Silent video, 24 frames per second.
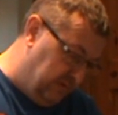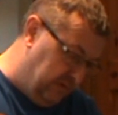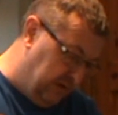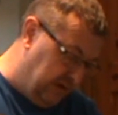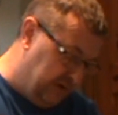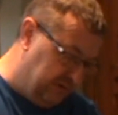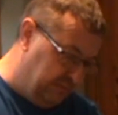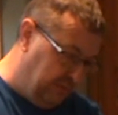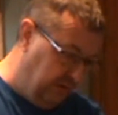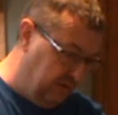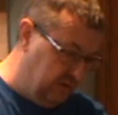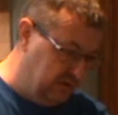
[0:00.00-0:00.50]
I
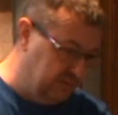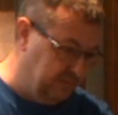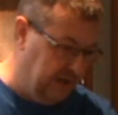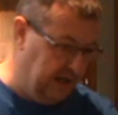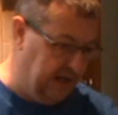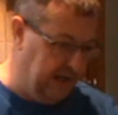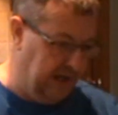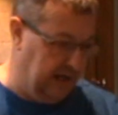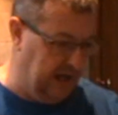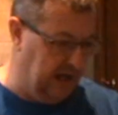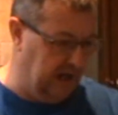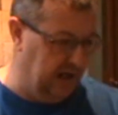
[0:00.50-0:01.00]
suppose
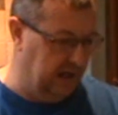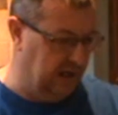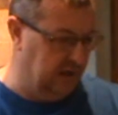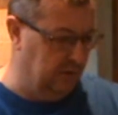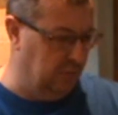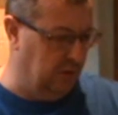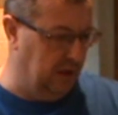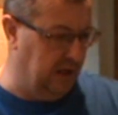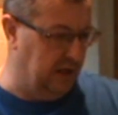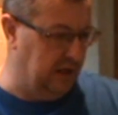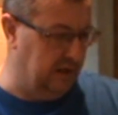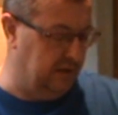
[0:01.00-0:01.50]
my art, in a
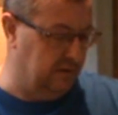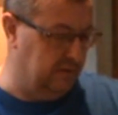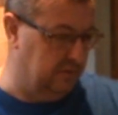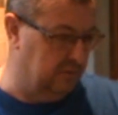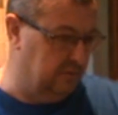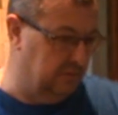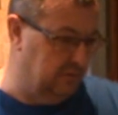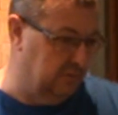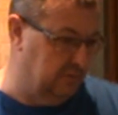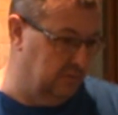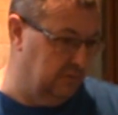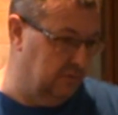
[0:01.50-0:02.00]
way,
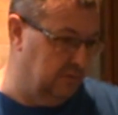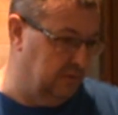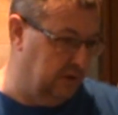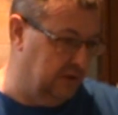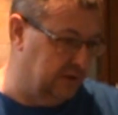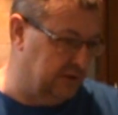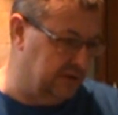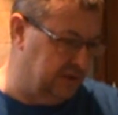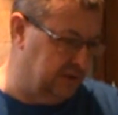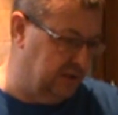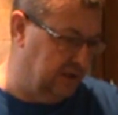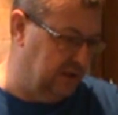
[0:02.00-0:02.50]

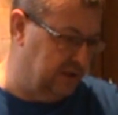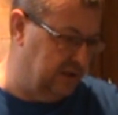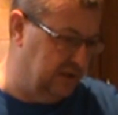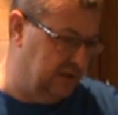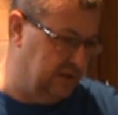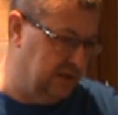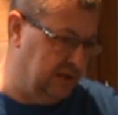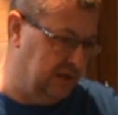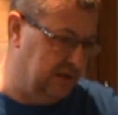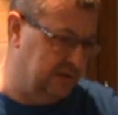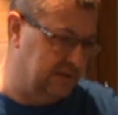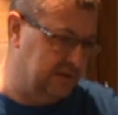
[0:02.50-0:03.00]

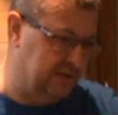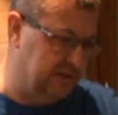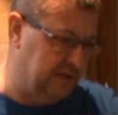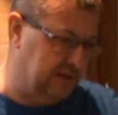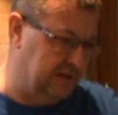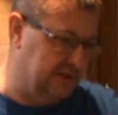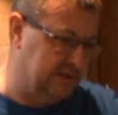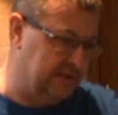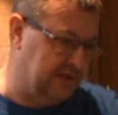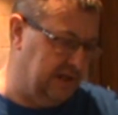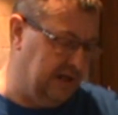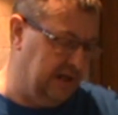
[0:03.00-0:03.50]

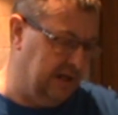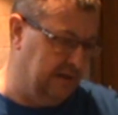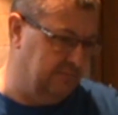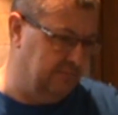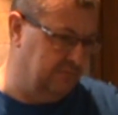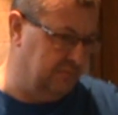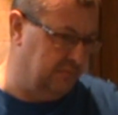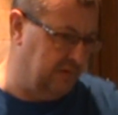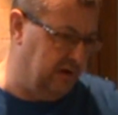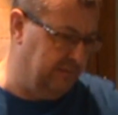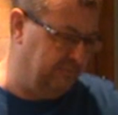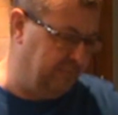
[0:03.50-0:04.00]
is
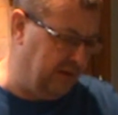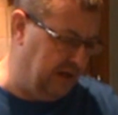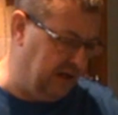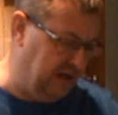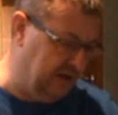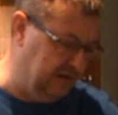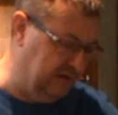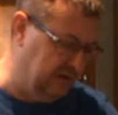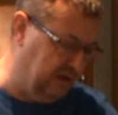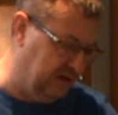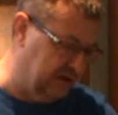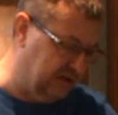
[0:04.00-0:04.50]
I've been
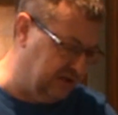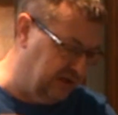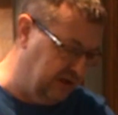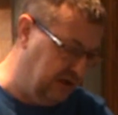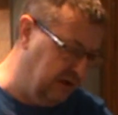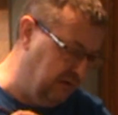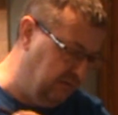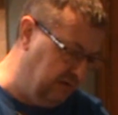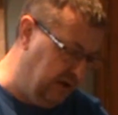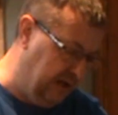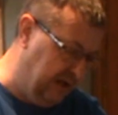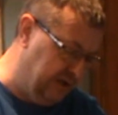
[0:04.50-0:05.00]
in lots of
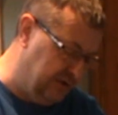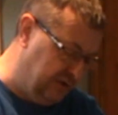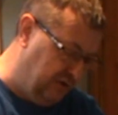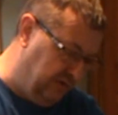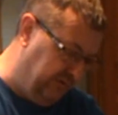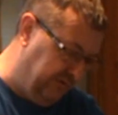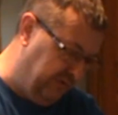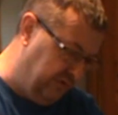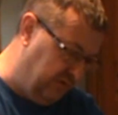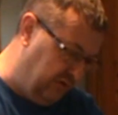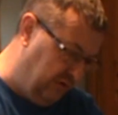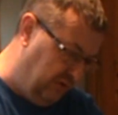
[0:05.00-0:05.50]
careers
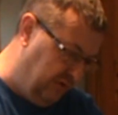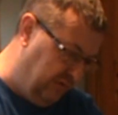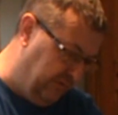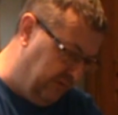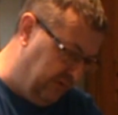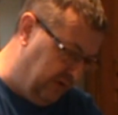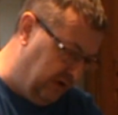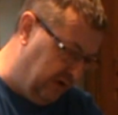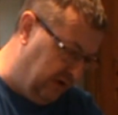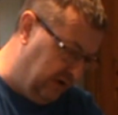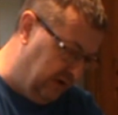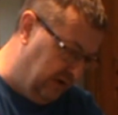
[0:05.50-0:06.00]

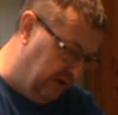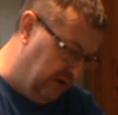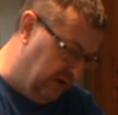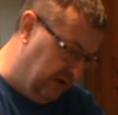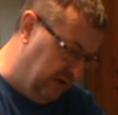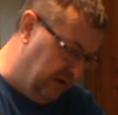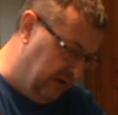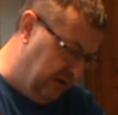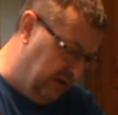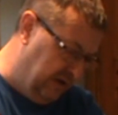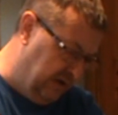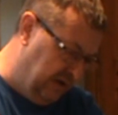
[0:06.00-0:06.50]
over
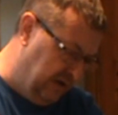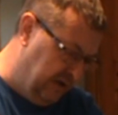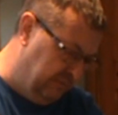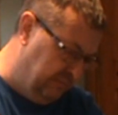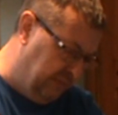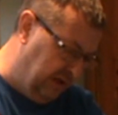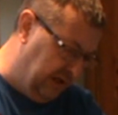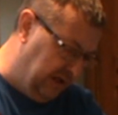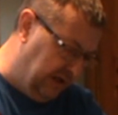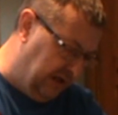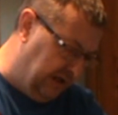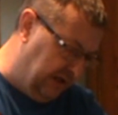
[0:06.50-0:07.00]

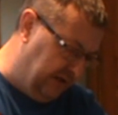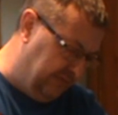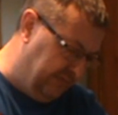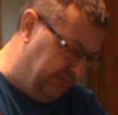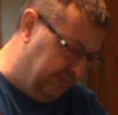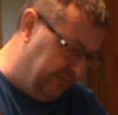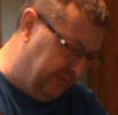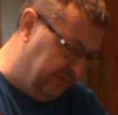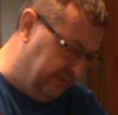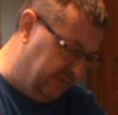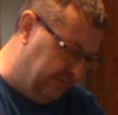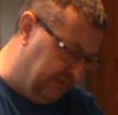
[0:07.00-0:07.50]
my
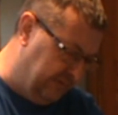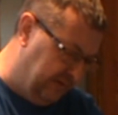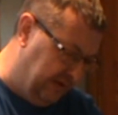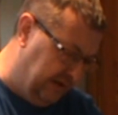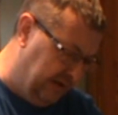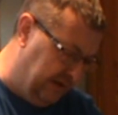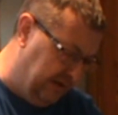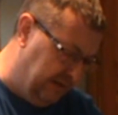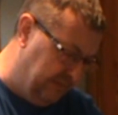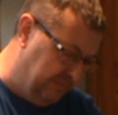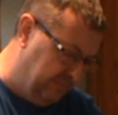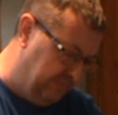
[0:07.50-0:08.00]
life,
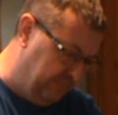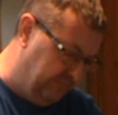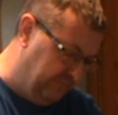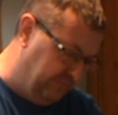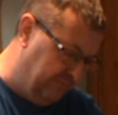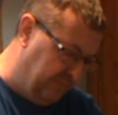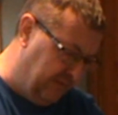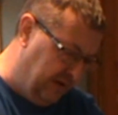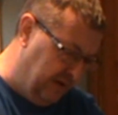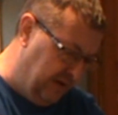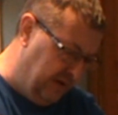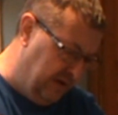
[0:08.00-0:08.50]
and
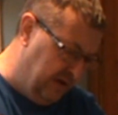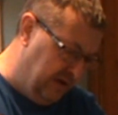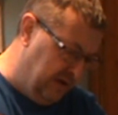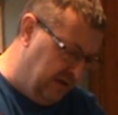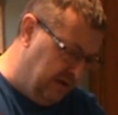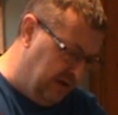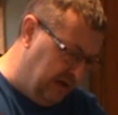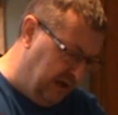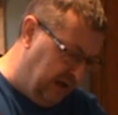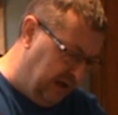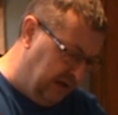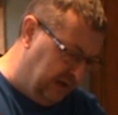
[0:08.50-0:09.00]

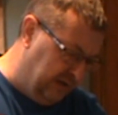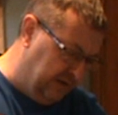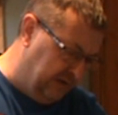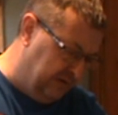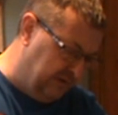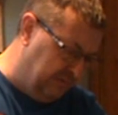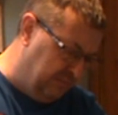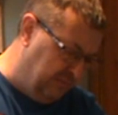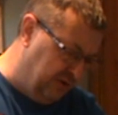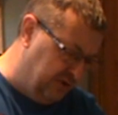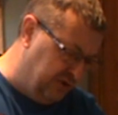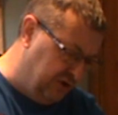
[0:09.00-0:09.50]

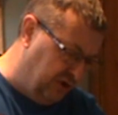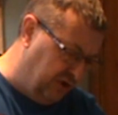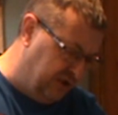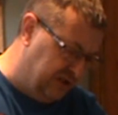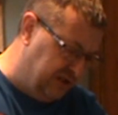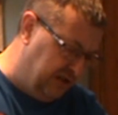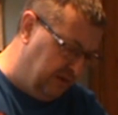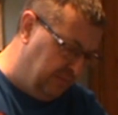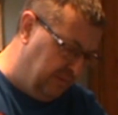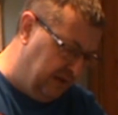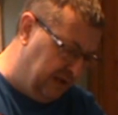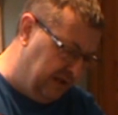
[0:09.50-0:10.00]

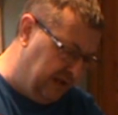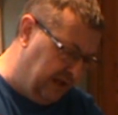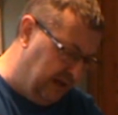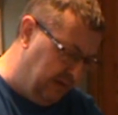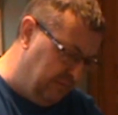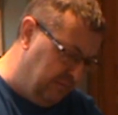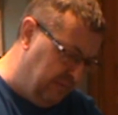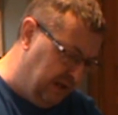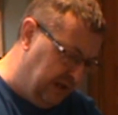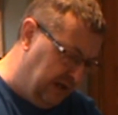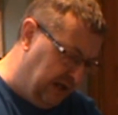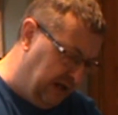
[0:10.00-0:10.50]
majority of
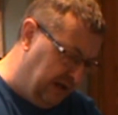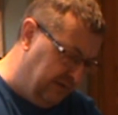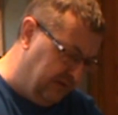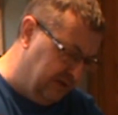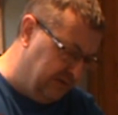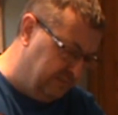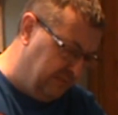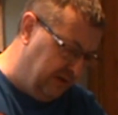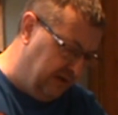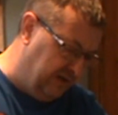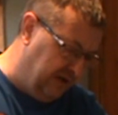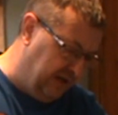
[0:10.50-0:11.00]
my life
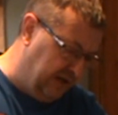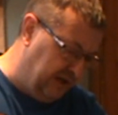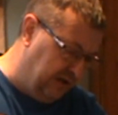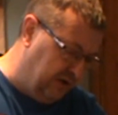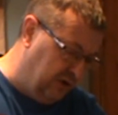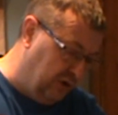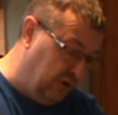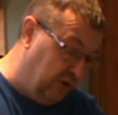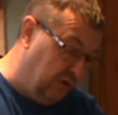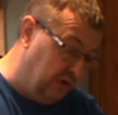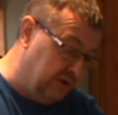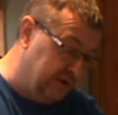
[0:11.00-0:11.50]
has been in
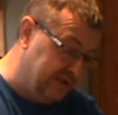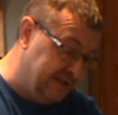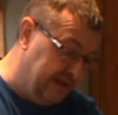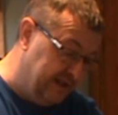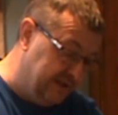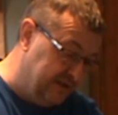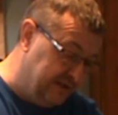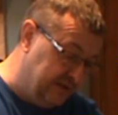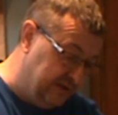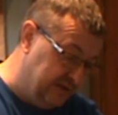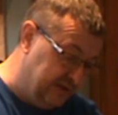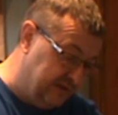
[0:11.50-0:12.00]
call
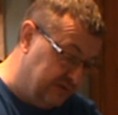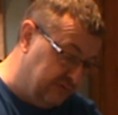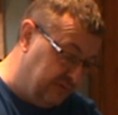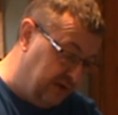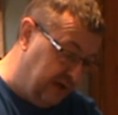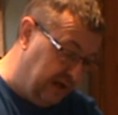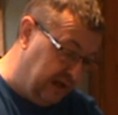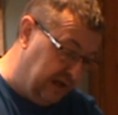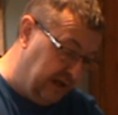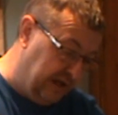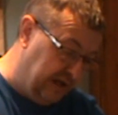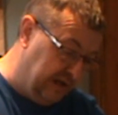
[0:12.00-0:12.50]
centres,
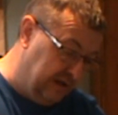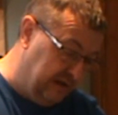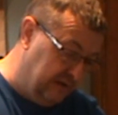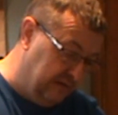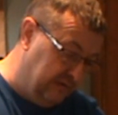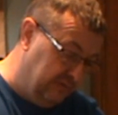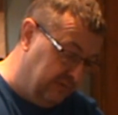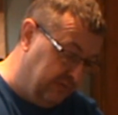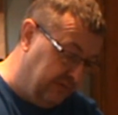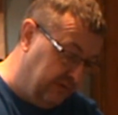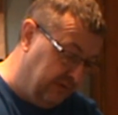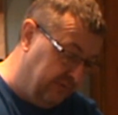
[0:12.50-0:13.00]
really,
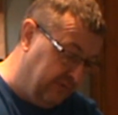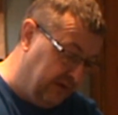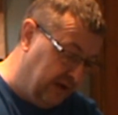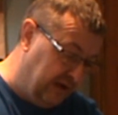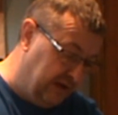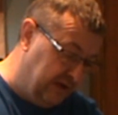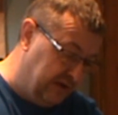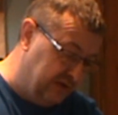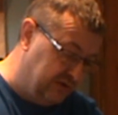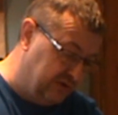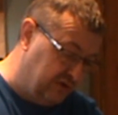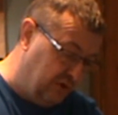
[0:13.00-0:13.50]
for
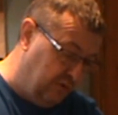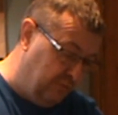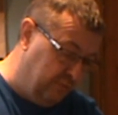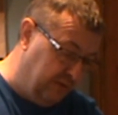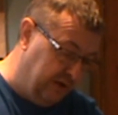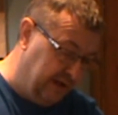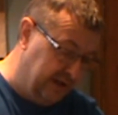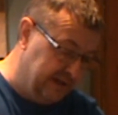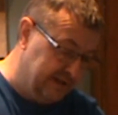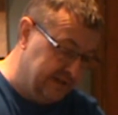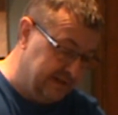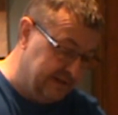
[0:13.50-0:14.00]
various
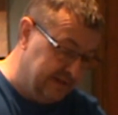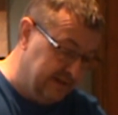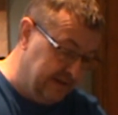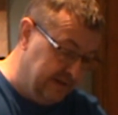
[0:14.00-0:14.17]
companies.